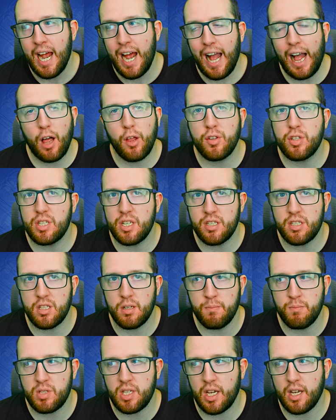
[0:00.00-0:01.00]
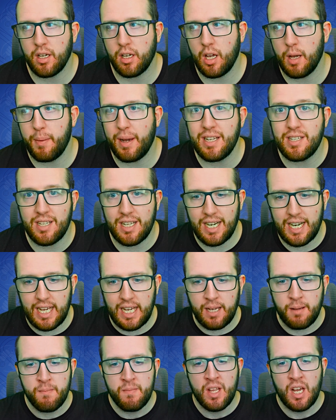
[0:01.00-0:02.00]
Health systems are
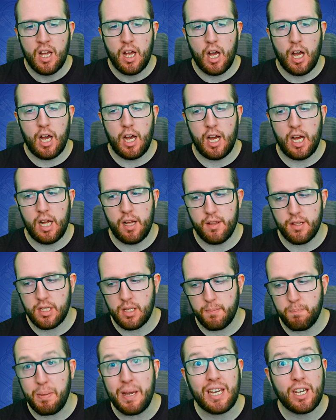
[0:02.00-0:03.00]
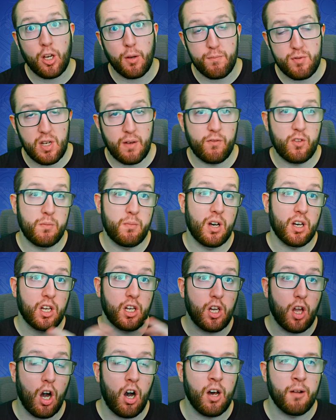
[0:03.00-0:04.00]
basically, the pickups of them are
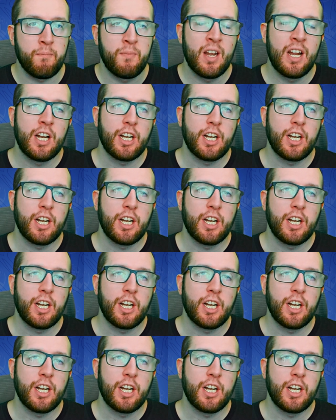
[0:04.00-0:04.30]
gone.